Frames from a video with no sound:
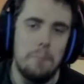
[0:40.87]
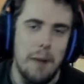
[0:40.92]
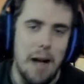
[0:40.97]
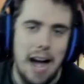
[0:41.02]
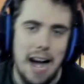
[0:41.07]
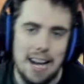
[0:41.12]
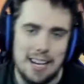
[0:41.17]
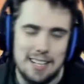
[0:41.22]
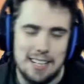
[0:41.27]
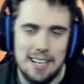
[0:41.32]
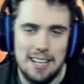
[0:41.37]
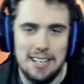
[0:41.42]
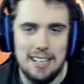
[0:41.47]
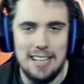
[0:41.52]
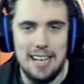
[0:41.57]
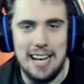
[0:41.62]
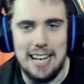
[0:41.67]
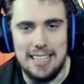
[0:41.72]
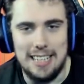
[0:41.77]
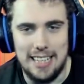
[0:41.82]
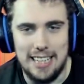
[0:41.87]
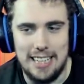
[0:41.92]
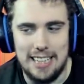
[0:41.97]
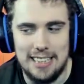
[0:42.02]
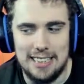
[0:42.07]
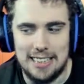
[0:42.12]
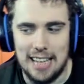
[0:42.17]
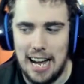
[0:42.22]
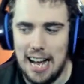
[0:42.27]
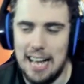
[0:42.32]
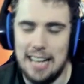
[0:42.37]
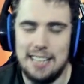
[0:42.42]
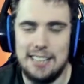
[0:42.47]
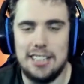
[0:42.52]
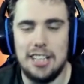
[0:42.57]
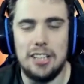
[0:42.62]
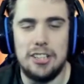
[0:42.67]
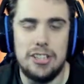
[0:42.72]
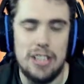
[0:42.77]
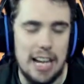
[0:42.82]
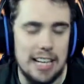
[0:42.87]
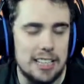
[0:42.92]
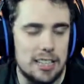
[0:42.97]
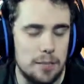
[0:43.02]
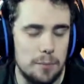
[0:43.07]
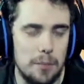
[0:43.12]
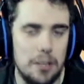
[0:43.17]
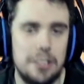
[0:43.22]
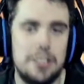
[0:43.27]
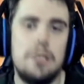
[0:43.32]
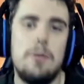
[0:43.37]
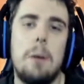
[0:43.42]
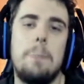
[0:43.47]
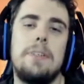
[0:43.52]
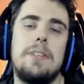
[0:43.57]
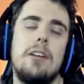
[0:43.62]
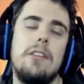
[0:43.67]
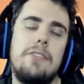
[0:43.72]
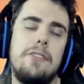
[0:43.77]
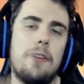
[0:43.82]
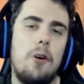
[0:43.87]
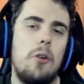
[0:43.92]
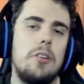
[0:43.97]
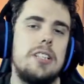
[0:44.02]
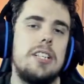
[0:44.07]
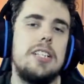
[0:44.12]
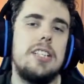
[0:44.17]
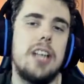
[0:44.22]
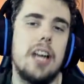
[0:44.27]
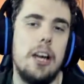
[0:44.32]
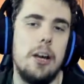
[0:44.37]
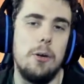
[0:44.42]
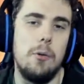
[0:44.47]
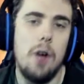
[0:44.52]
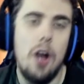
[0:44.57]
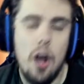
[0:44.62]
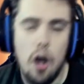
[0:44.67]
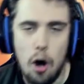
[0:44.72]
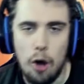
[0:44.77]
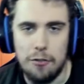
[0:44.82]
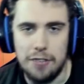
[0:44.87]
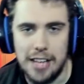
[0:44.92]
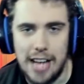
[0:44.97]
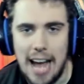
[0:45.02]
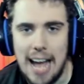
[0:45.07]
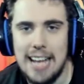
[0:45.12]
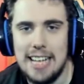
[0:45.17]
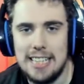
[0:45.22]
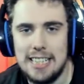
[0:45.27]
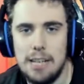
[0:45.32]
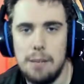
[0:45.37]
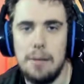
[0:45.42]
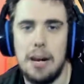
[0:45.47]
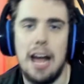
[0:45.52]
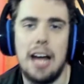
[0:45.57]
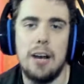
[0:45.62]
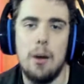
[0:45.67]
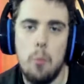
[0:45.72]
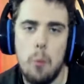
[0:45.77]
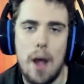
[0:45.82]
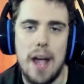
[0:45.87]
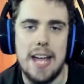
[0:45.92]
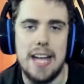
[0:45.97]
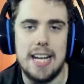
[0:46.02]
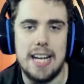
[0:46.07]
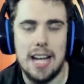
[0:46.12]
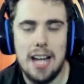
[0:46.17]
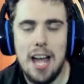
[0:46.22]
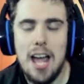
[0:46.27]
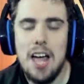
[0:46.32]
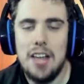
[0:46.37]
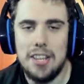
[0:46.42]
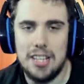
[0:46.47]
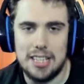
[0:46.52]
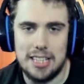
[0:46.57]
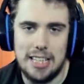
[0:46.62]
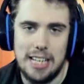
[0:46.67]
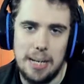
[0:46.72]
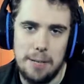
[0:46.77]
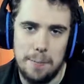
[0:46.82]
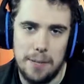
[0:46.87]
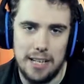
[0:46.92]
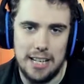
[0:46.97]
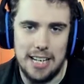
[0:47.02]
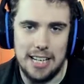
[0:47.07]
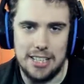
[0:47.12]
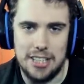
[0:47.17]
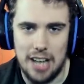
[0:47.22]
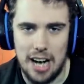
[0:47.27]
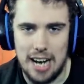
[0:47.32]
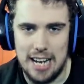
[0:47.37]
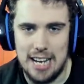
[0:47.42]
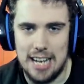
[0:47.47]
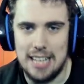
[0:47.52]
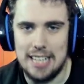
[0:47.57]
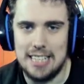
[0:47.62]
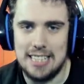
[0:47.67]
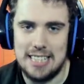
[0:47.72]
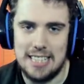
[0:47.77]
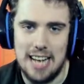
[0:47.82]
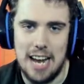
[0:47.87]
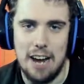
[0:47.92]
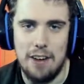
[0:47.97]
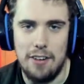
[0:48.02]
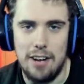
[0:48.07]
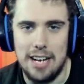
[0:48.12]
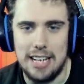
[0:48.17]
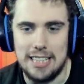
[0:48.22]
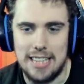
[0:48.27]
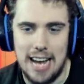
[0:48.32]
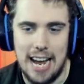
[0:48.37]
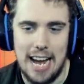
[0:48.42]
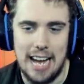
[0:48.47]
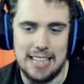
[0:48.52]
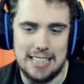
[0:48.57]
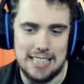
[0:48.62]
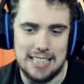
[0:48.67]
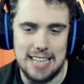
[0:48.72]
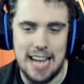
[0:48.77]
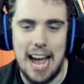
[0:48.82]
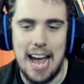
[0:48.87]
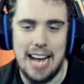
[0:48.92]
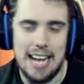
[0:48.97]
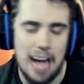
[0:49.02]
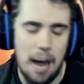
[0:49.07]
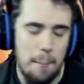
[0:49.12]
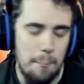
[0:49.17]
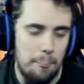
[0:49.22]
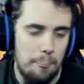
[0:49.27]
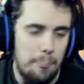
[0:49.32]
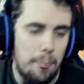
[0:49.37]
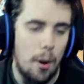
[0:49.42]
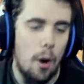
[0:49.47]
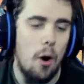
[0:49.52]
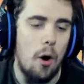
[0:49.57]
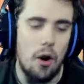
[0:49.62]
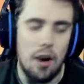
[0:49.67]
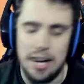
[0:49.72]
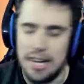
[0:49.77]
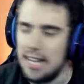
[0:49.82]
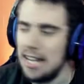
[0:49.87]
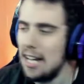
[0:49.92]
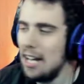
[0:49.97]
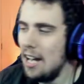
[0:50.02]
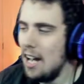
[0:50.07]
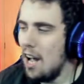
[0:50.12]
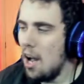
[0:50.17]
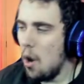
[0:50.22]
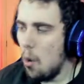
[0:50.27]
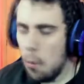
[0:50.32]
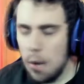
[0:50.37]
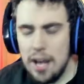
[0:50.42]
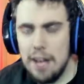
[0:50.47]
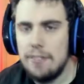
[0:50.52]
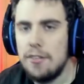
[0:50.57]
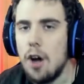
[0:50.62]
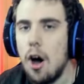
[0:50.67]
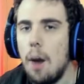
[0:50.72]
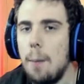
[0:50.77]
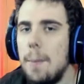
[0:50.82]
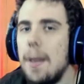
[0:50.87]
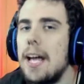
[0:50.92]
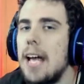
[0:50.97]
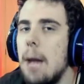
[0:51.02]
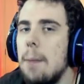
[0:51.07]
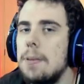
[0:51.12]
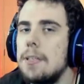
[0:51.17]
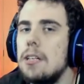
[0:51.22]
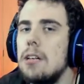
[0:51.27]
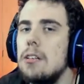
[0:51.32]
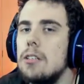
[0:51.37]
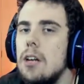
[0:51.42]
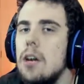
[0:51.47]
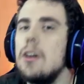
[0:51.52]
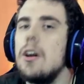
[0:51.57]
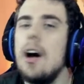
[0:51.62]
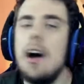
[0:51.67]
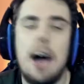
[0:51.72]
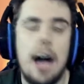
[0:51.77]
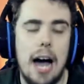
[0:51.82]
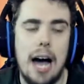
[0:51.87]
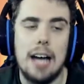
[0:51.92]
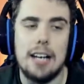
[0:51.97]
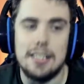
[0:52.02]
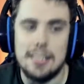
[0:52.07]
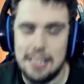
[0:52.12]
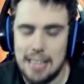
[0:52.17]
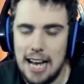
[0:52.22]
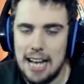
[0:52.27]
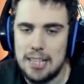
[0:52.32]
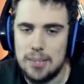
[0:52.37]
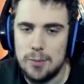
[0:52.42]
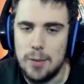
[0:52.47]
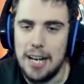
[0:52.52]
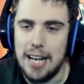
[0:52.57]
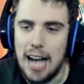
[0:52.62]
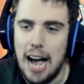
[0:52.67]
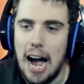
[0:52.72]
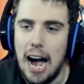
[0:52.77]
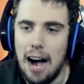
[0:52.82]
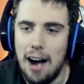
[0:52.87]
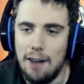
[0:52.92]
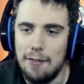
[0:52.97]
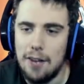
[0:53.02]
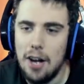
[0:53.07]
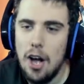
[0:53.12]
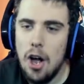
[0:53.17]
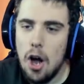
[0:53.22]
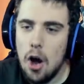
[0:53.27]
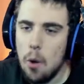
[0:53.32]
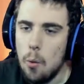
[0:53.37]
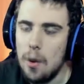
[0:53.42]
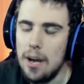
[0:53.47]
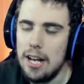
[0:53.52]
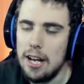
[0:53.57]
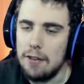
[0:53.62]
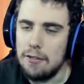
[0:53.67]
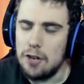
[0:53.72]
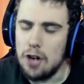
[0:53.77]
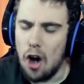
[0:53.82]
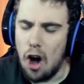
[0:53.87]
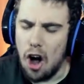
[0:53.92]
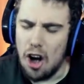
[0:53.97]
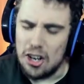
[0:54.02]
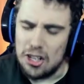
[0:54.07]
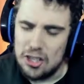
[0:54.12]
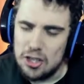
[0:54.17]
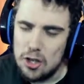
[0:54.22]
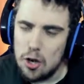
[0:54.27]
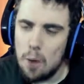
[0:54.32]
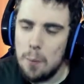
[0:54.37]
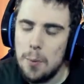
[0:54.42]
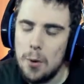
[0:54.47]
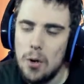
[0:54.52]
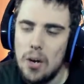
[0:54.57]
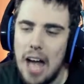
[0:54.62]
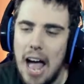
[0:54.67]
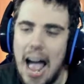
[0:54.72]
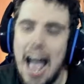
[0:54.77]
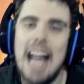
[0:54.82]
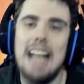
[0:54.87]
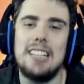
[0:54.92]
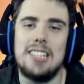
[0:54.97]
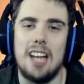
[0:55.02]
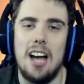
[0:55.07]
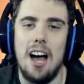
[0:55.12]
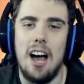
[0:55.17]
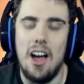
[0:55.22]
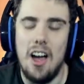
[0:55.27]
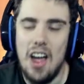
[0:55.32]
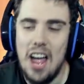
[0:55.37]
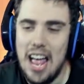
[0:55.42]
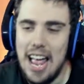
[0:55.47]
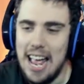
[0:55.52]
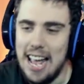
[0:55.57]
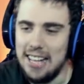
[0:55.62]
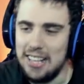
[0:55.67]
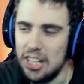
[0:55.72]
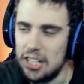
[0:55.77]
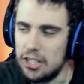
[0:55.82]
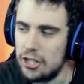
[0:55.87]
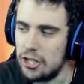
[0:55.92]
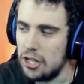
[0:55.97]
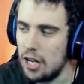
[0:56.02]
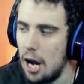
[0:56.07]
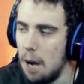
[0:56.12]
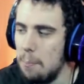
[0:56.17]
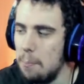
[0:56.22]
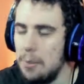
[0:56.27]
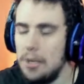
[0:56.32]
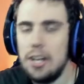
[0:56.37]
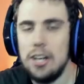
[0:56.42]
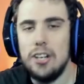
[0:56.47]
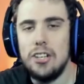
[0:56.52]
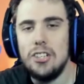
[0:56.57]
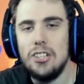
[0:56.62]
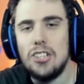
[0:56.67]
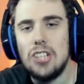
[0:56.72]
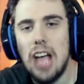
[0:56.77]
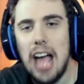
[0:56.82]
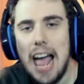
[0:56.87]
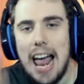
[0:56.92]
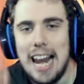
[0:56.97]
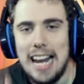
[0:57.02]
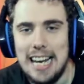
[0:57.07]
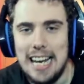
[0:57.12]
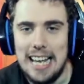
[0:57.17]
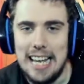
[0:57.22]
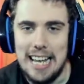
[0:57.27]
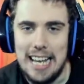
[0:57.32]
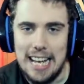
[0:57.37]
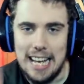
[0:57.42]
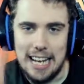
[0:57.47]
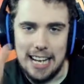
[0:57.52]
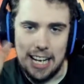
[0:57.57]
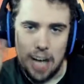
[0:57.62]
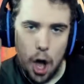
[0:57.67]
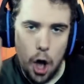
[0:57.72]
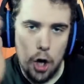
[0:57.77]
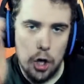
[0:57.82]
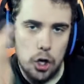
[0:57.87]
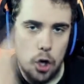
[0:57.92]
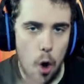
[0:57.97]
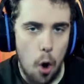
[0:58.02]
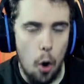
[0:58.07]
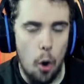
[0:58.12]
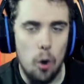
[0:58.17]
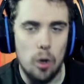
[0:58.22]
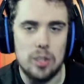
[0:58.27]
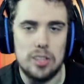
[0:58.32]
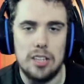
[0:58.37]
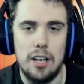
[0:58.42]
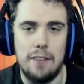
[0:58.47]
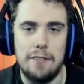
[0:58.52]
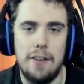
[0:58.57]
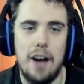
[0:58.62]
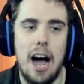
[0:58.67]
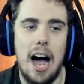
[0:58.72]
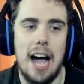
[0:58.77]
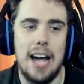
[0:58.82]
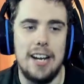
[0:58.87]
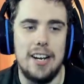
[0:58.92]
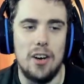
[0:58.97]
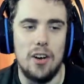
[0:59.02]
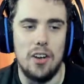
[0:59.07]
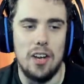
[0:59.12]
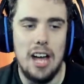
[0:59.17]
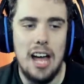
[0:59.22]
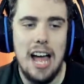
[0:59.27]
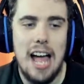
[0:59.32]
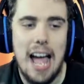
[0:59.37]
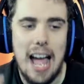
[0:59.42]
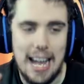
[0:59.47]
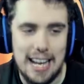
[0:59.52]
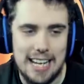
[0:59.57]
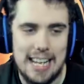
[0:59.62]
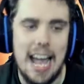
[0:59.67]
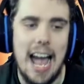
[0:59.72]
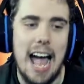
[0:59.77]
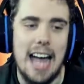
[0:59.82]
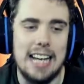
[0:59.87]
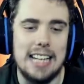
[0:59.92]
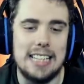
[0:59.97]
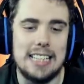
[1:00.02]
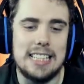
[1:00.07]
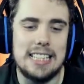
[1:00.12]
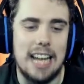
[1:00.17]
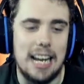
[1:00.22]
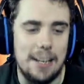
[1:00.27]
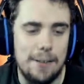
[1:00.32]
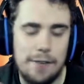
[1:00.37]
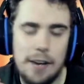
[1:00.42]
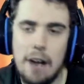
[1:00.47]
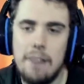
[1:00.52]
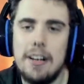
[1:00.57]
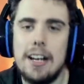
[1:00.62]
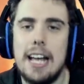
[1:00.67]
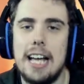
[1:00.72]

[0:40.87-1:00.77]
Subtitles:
back, ladies and gentlemen, to episode 42 of the AC Milan Awake, the Sleeping Giant series here today. And boy, we've got a big episode on our hands. Yes, we have. We have got a double header in the Champions League quarter-final against, and if you haven't